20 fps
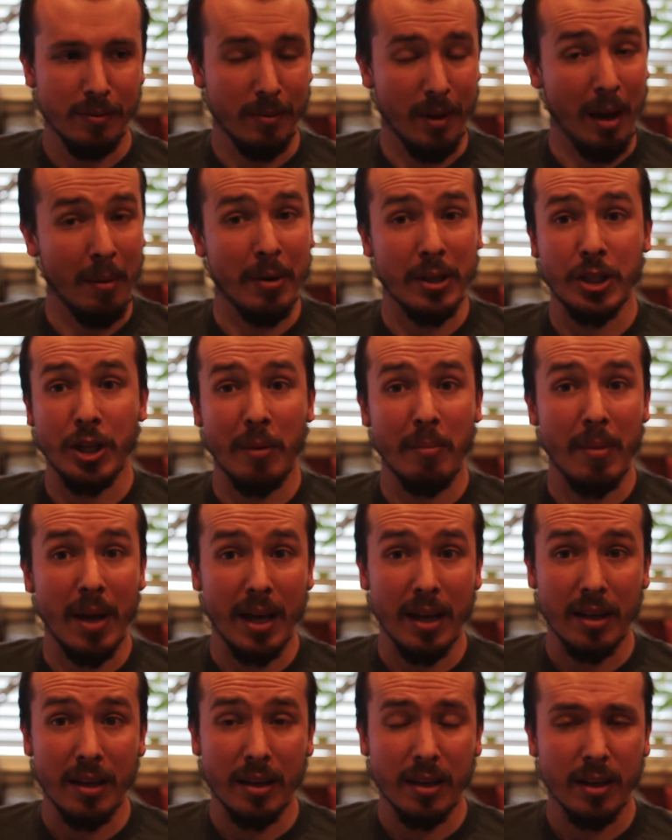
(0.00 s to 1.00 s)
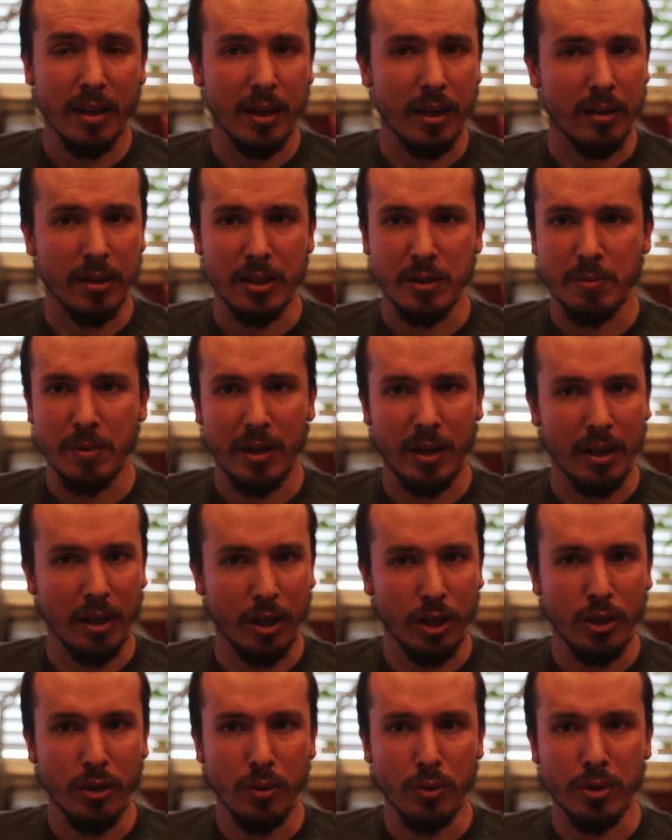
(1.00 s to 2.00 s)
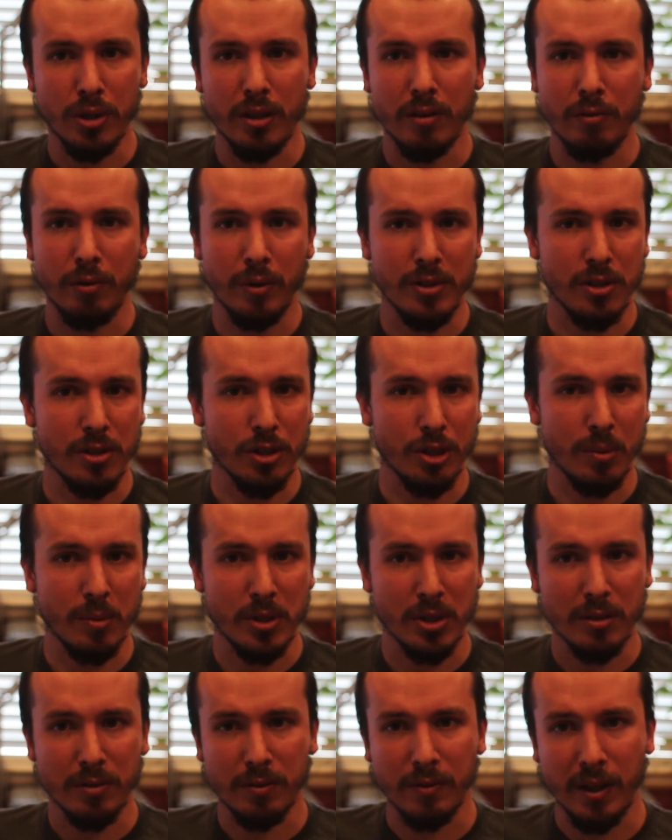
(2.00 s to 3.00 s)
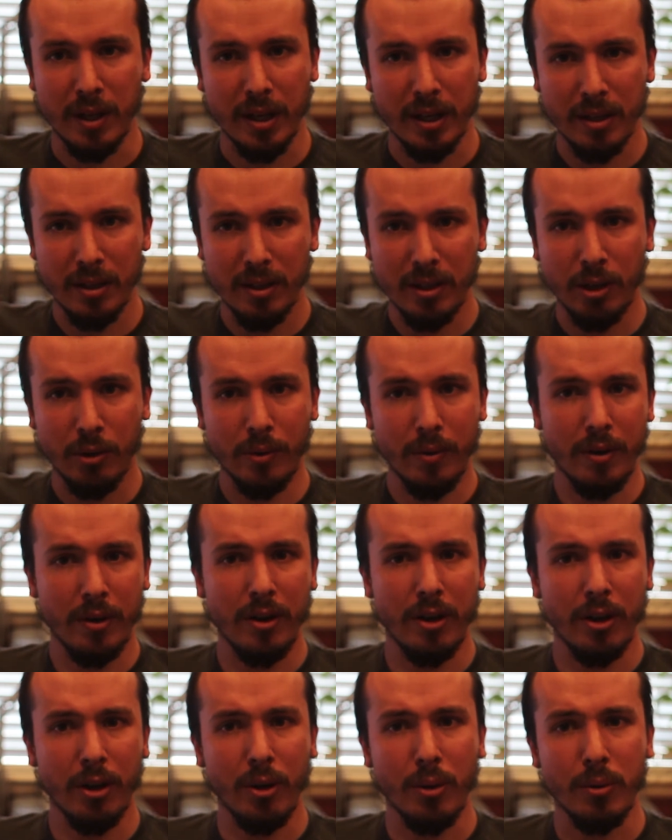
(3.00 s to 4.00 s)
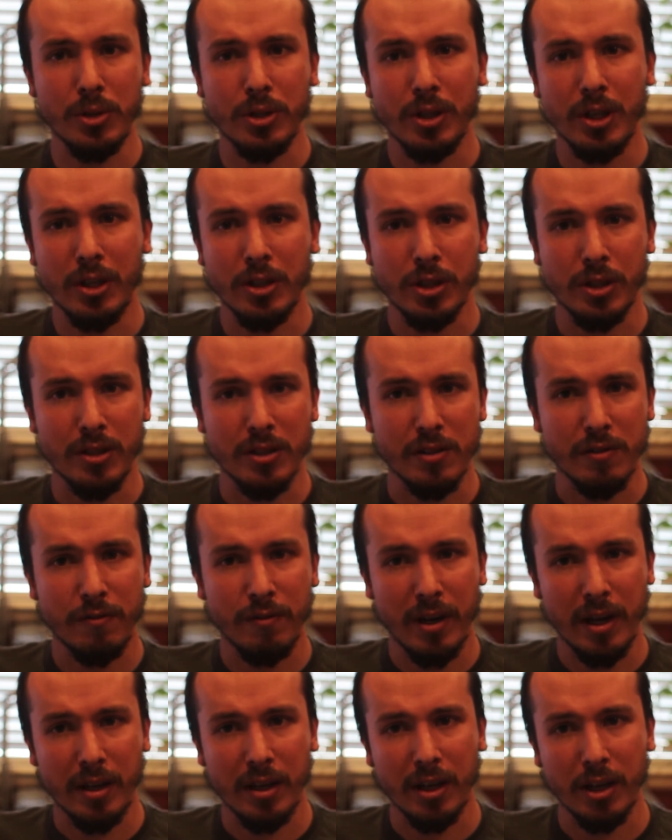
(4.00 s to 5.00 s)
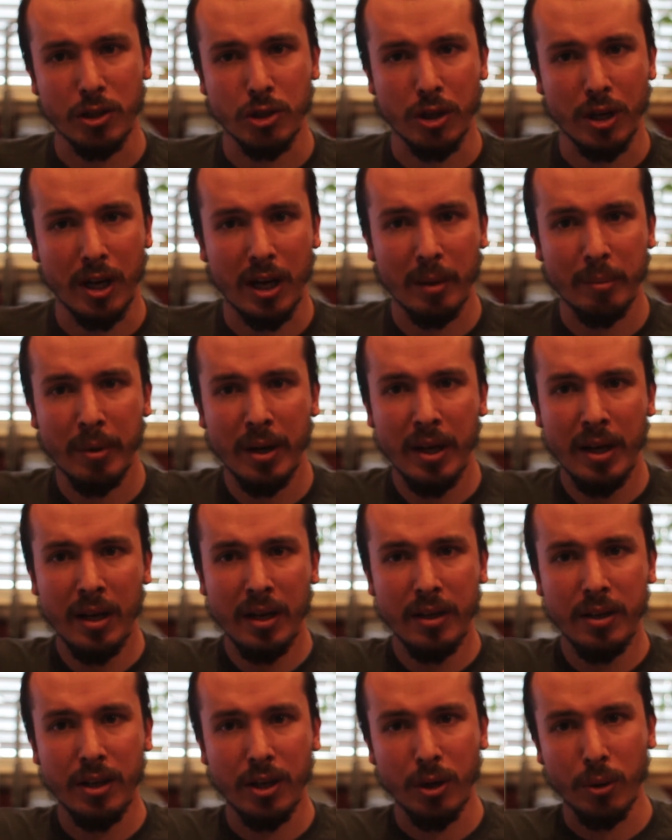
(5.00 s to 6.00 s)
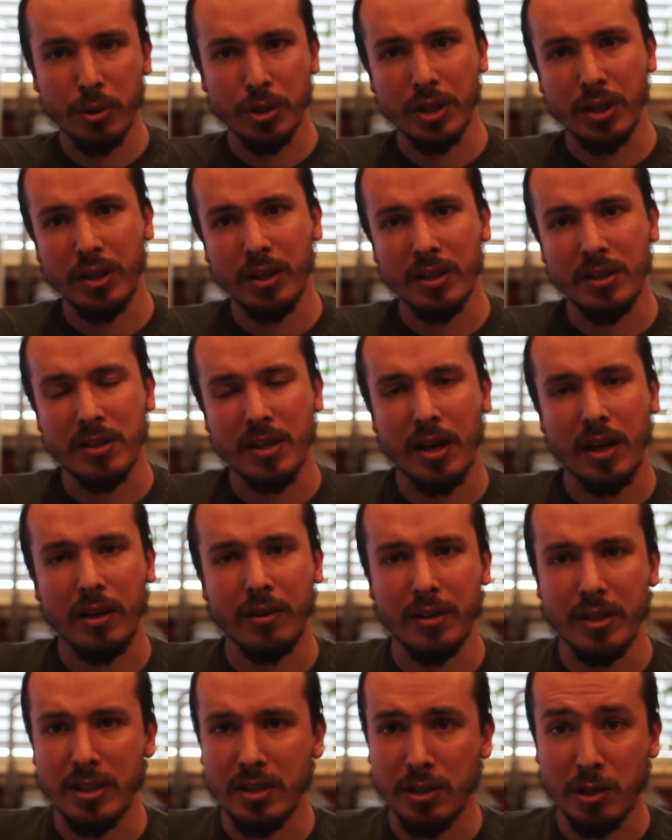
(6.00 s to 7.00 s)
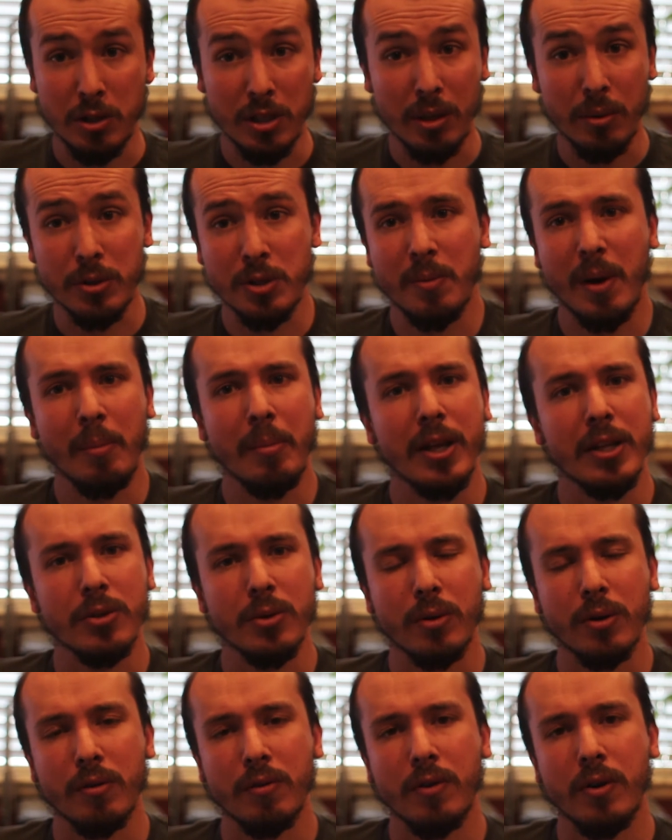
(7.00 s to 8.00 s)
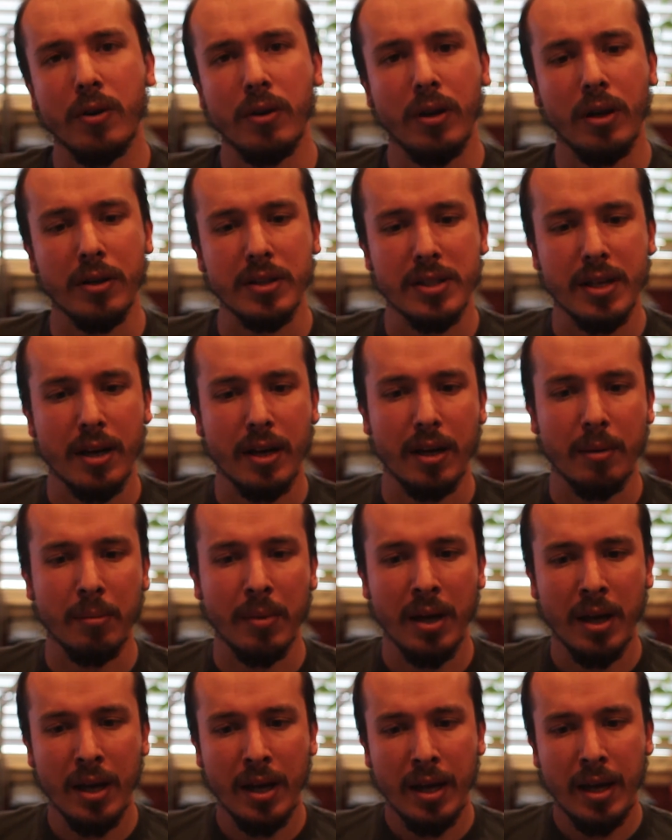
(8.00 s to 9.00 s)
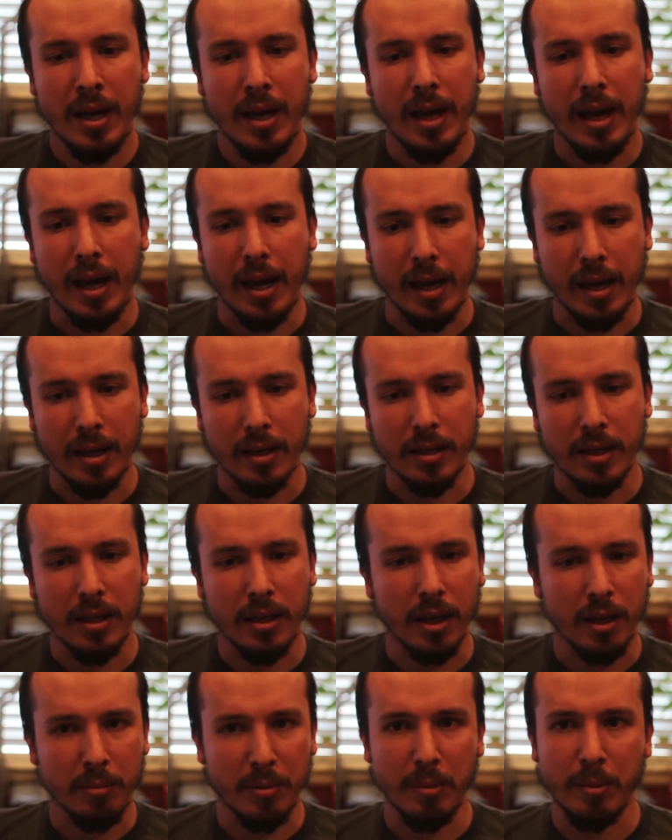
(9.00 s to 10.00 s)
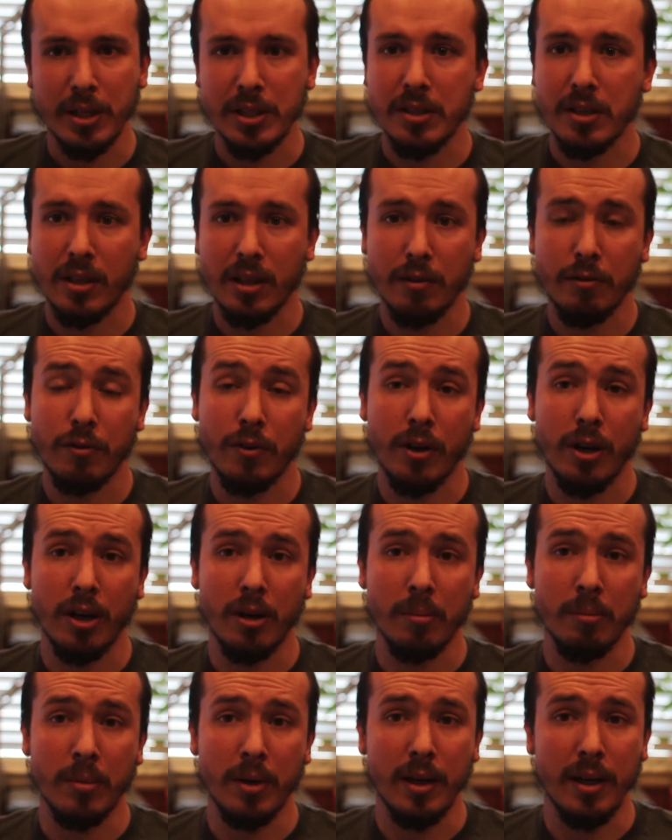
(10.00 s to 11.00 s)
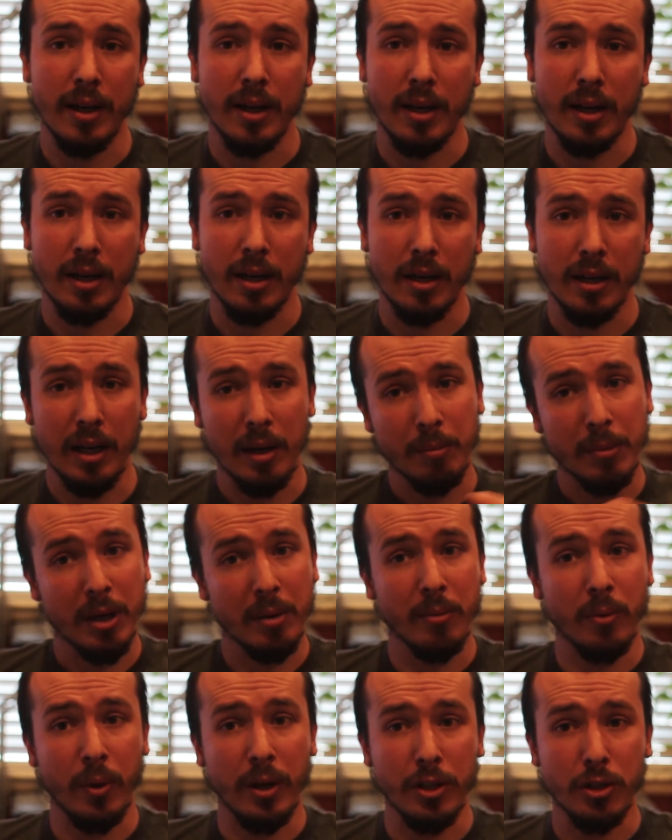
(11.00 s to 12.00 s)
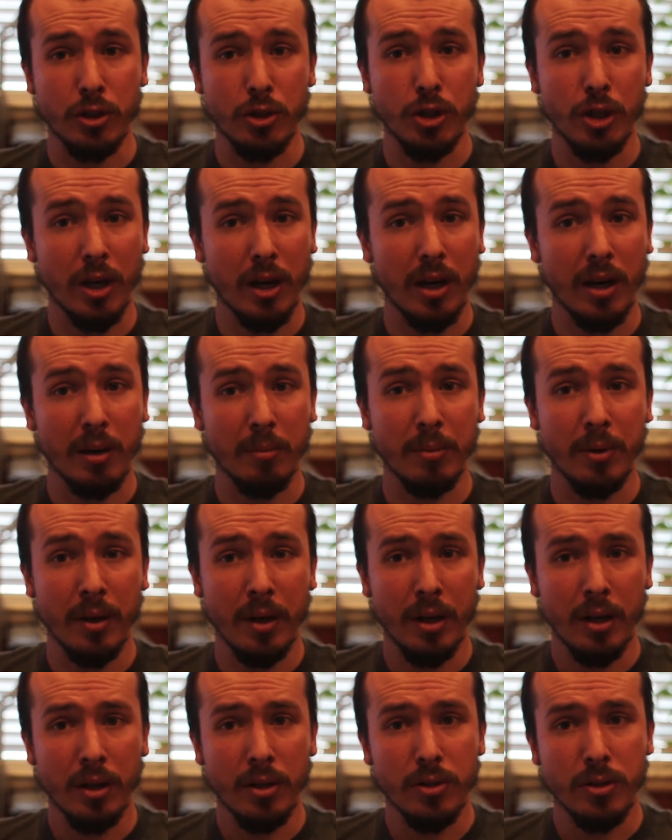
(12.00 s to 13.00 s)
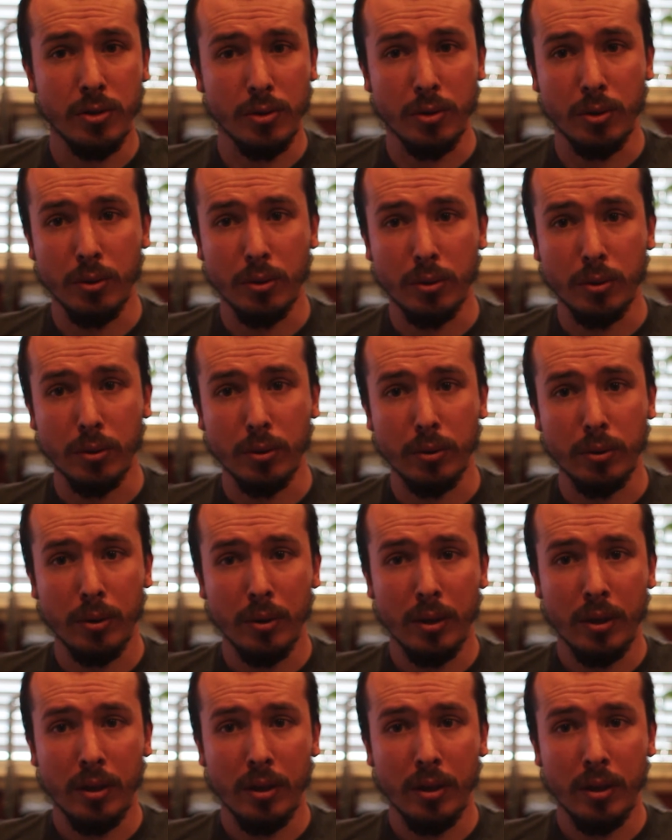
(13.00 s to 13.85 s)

how much I make. He's been a huge influence in terms of career negotiations, finding a job, negotiating salaries. He was my mentor for a long time, and he got me basically from a minimum wage job to